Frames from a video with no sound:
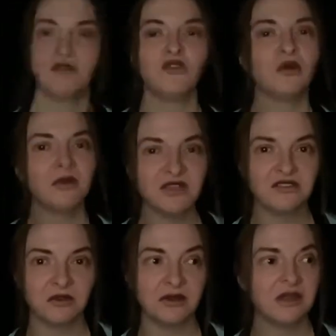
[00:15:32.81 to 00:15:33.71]
If you know what you're
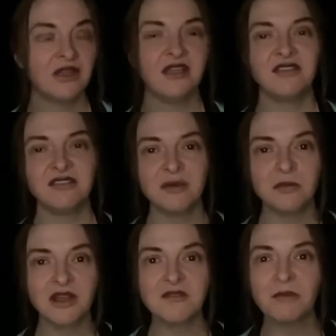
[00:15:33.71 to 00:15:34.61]
doing, it's
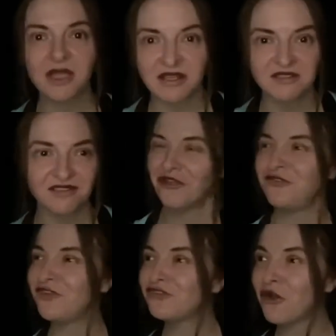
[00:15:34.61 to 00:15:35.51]
simple as piss. If
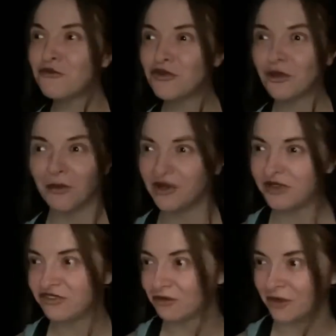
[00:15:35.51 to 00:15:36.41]
you don't know what
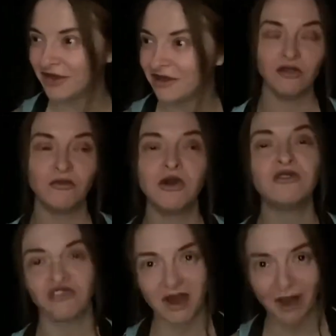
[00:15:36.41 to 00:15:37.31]
you're doing, you will
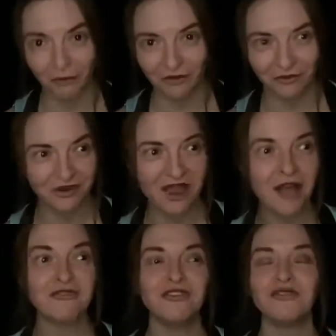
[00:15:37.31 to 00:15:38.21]
drown or you
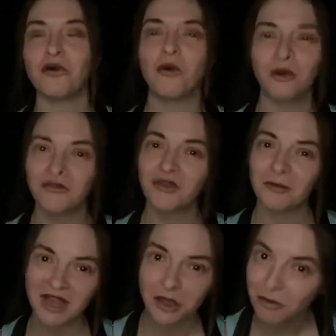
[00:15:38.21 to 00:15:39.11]
have to use all of your
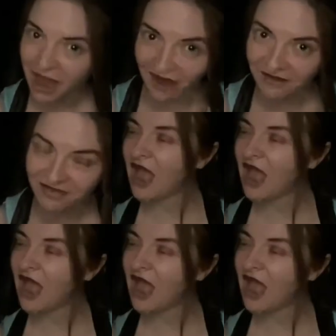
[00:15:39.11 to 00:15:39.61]
medi packs.